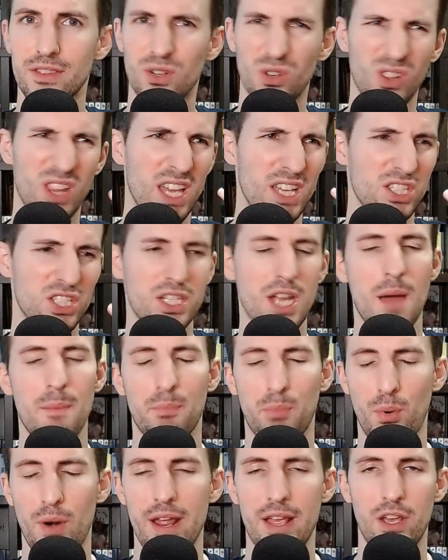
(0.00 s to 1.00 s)
they're like, stop
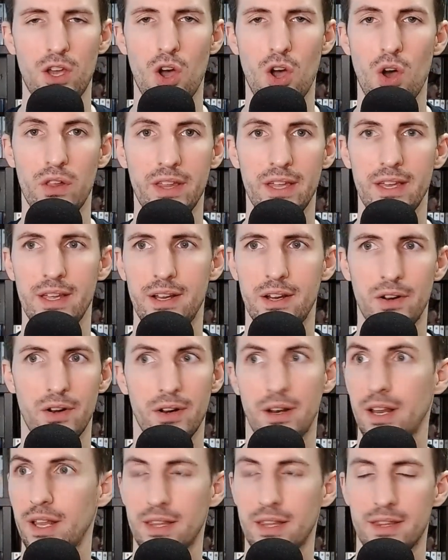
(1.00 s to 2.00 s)
prank calling
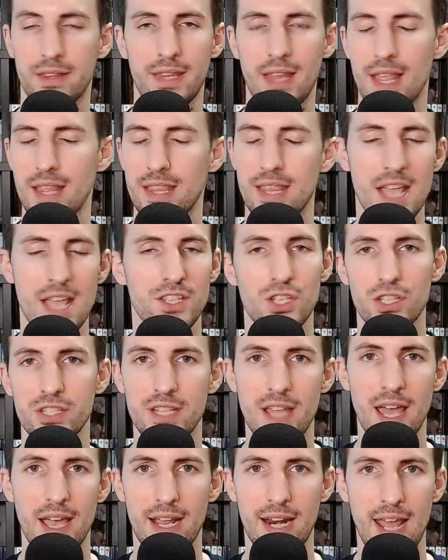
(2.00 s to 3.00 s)
here. That's just
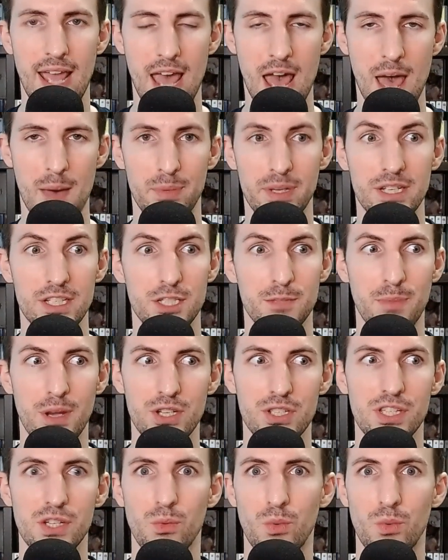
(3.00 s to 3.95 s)
not going to happen, especially